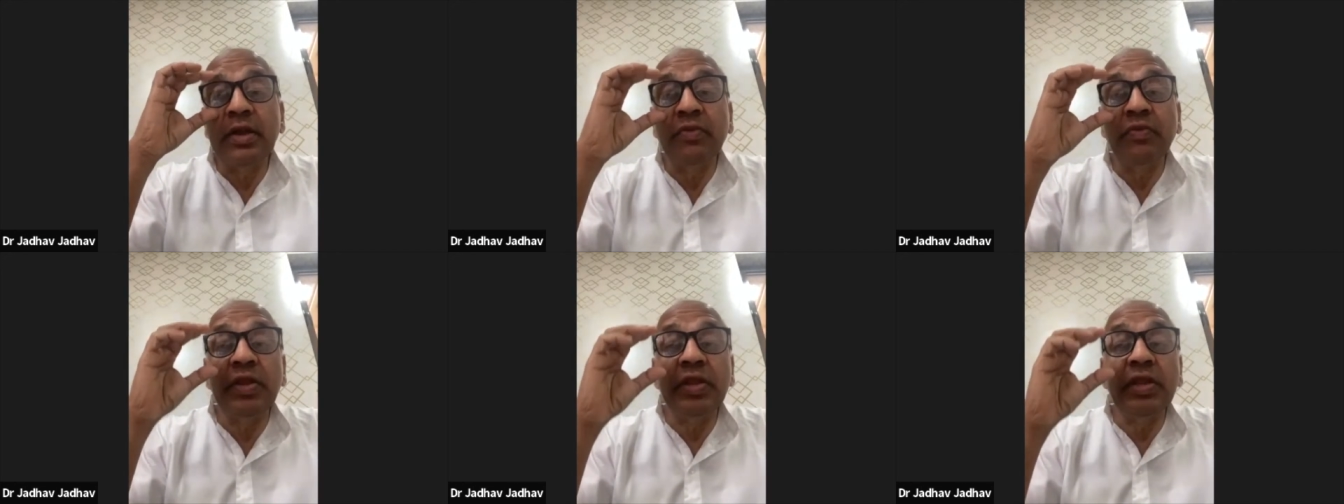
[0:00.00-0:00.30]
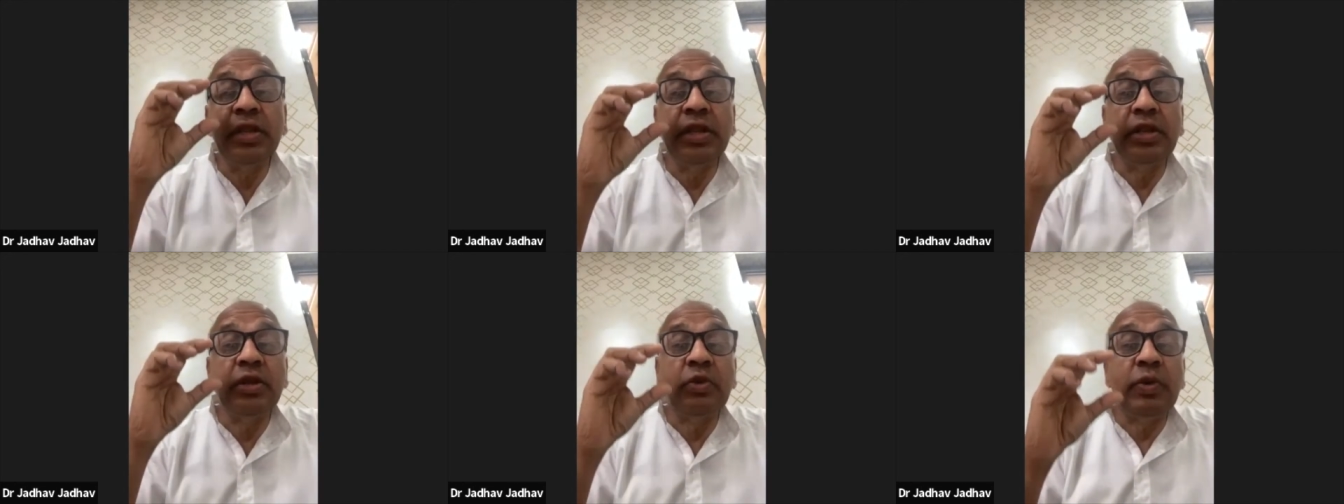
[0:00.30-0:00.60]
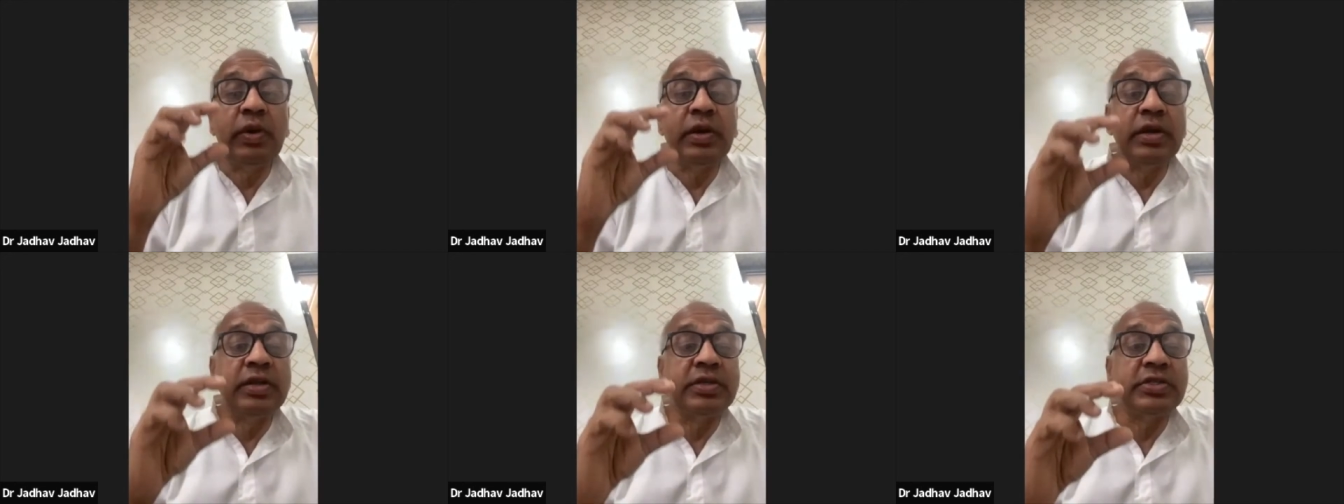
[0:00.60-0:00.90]
we need to
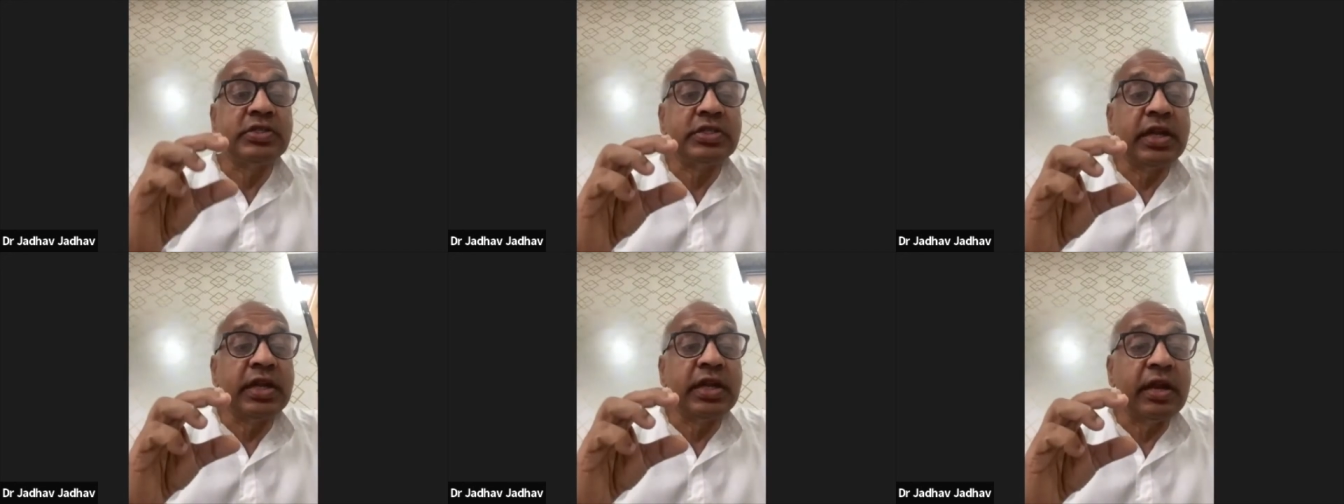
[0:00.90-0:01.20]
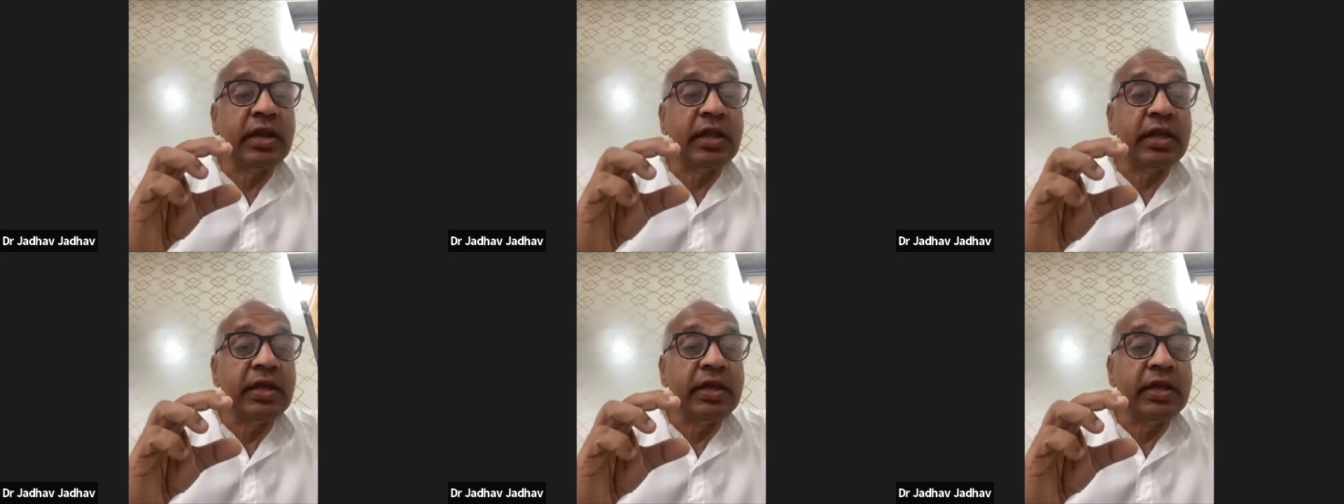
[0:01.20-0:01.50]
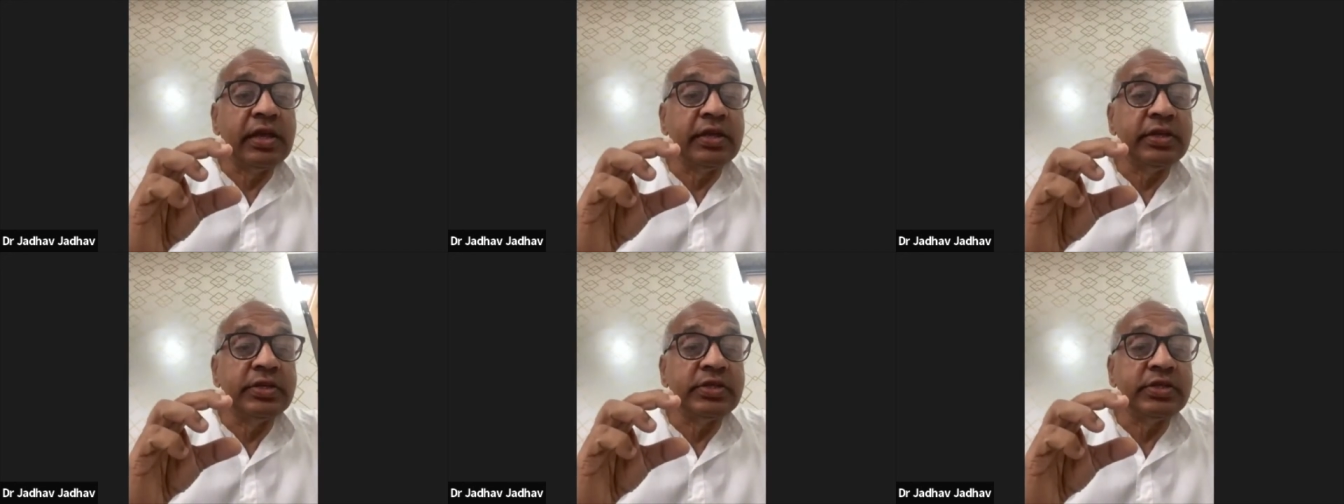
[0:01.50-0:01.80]
understand
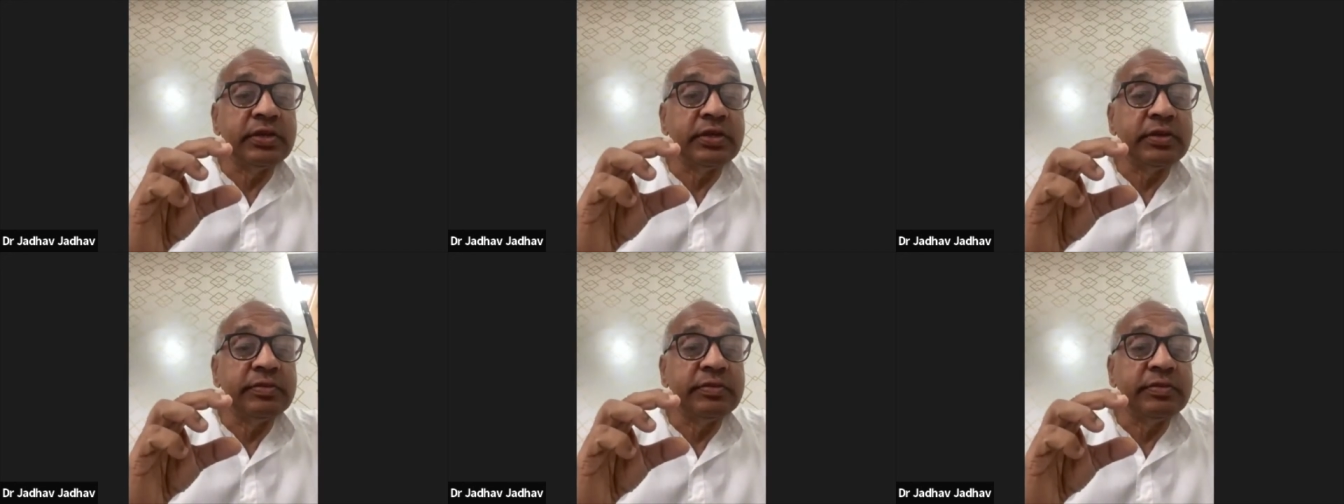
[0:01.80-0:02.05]
is